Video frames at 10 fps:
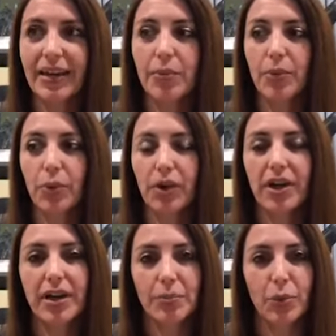more
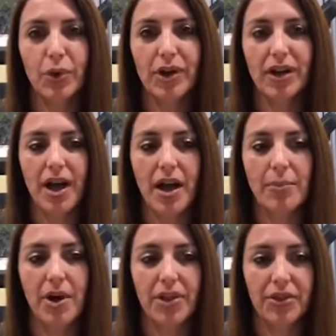and more
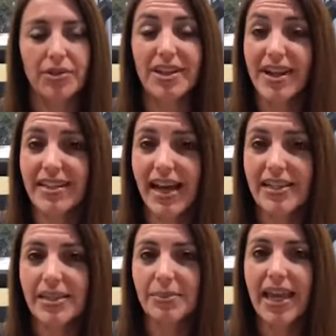authors
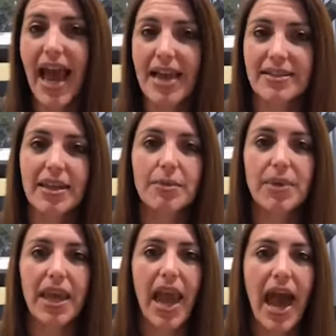contacting me, asking
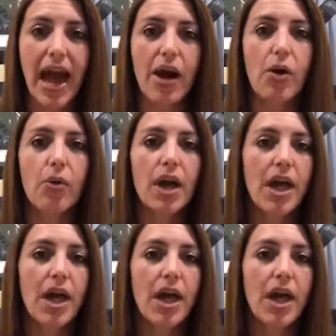me how